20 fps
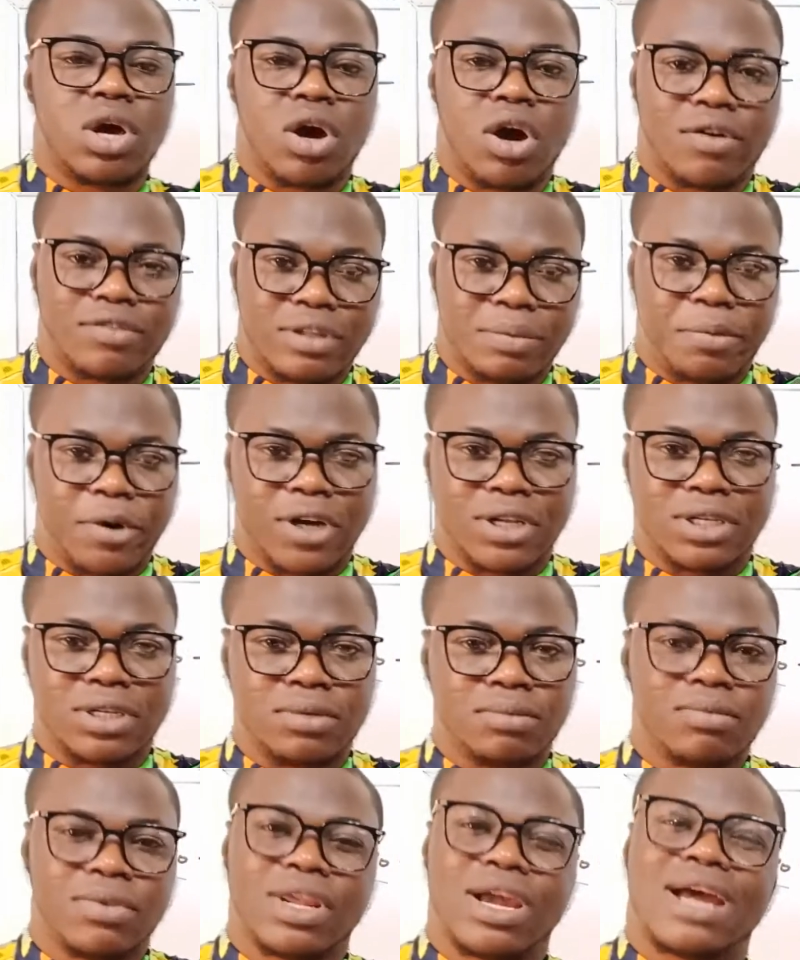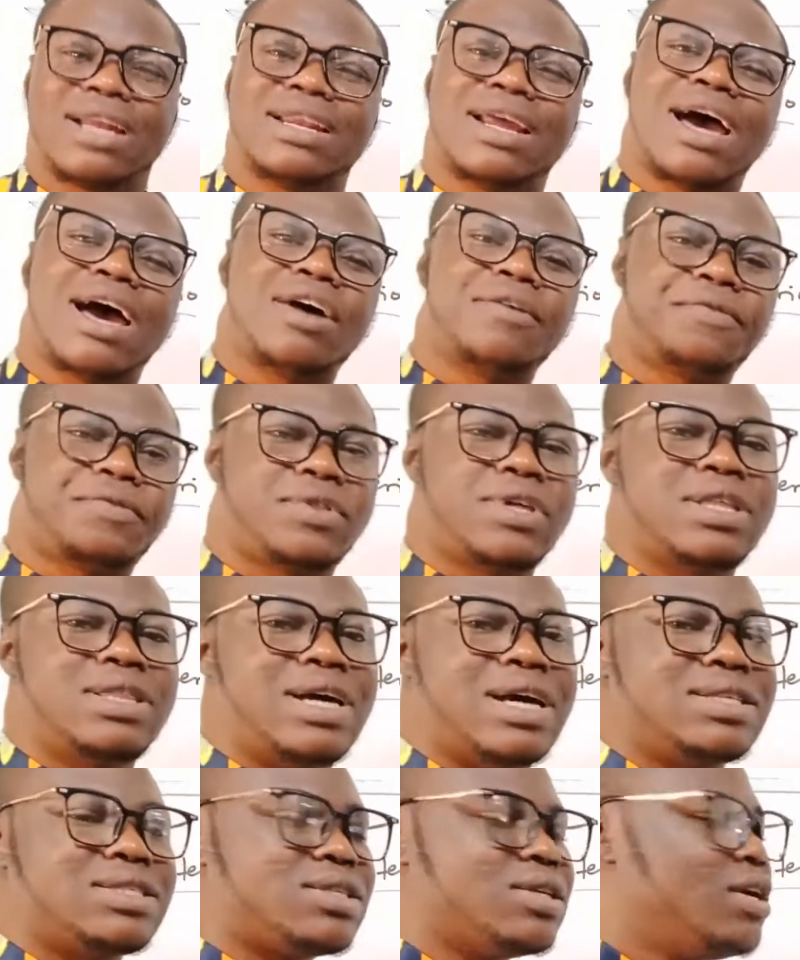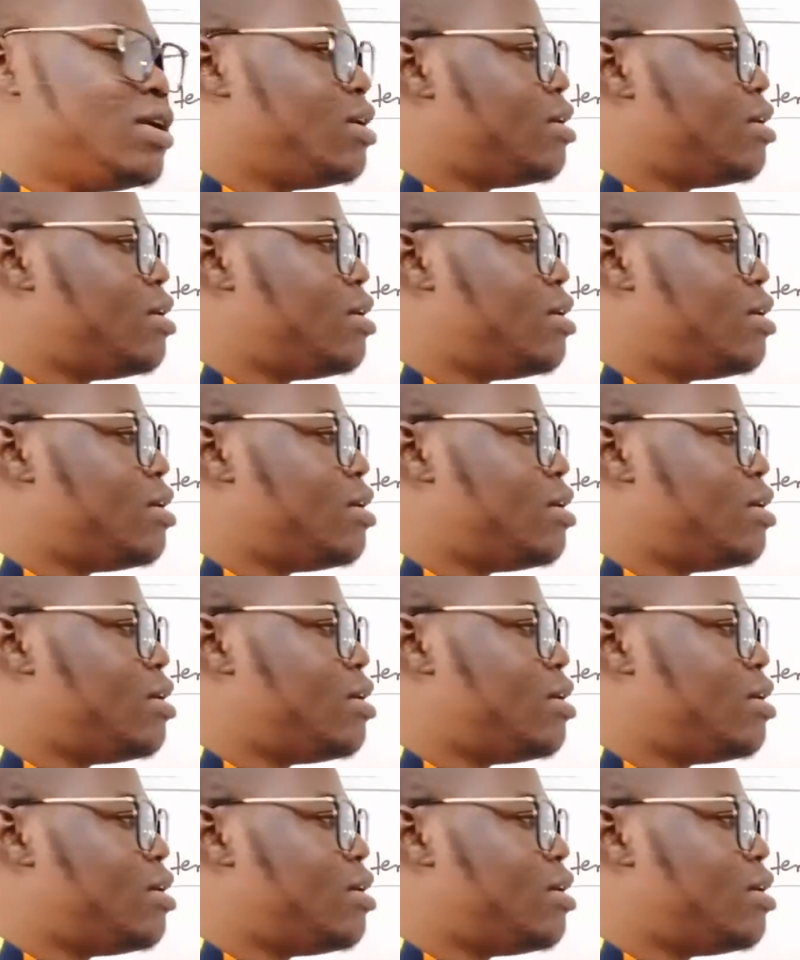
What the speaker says: Of the body. And after that,